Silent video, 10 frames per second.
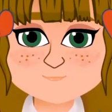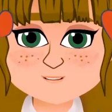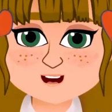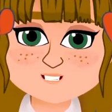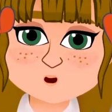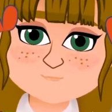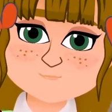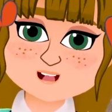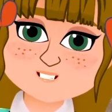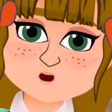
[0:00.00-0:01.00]
But my
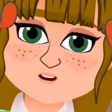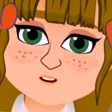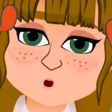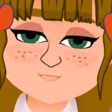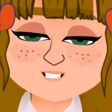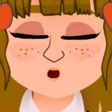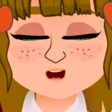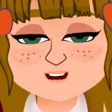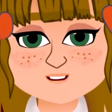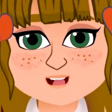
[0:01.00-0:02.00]
lack of a close
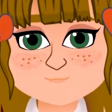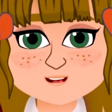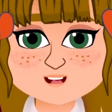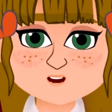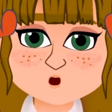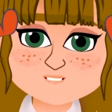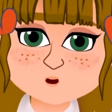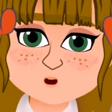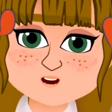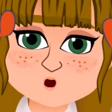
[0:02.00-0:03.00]
friendship with her
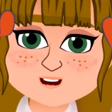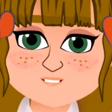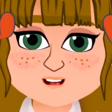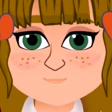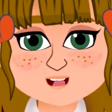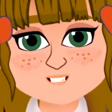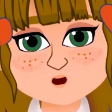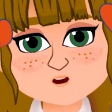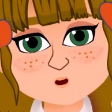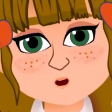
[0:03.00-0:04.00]
bothers other
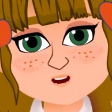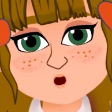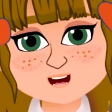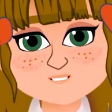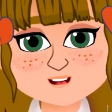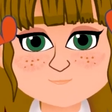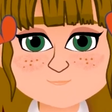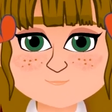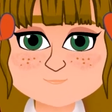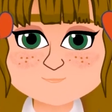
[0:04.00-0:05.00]
people a lot.
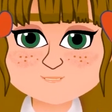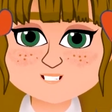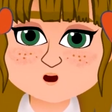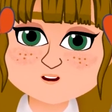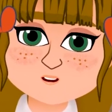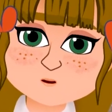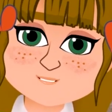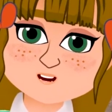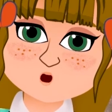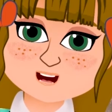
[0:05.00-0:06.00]
When I
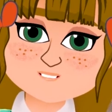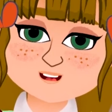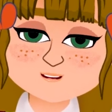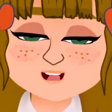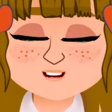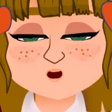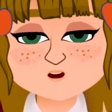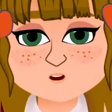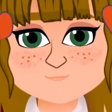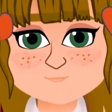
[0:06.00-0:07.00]
say that I don't have a
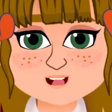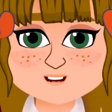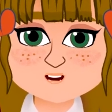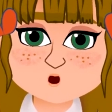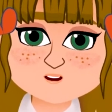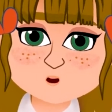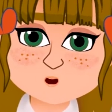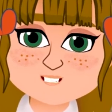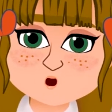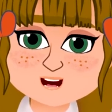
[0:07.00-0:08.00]
close
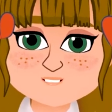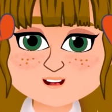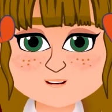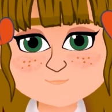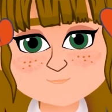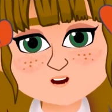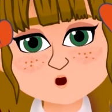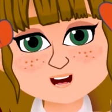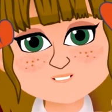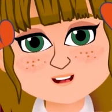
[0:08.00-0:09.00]
relationship with her,
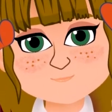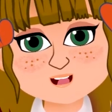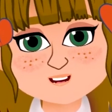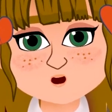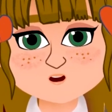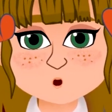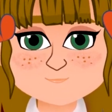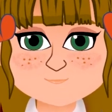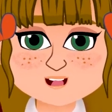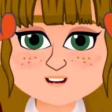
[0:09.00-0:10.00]
they ask whether we
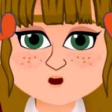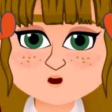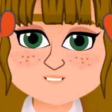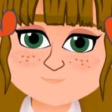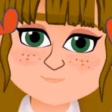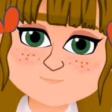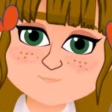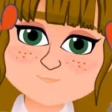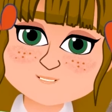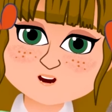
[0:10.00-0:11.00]
fight a lot.
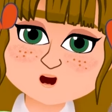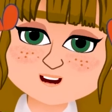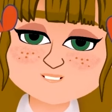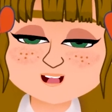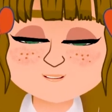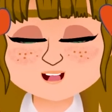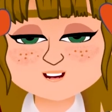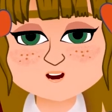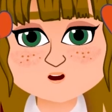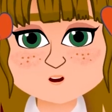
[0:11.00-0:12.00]
But no,
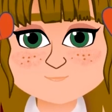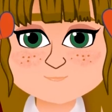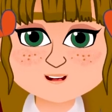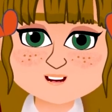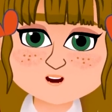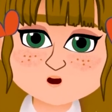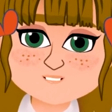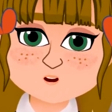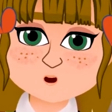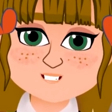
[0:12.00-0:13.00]
I don't recall
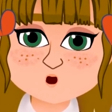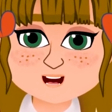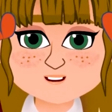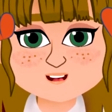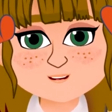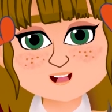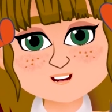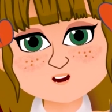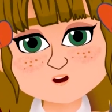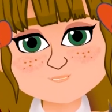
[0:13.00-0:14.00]
ever having a
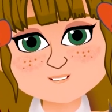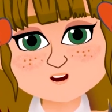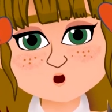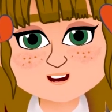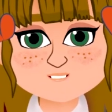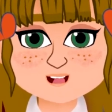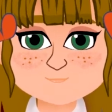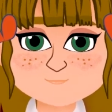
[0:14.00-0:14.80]
fight with my mother.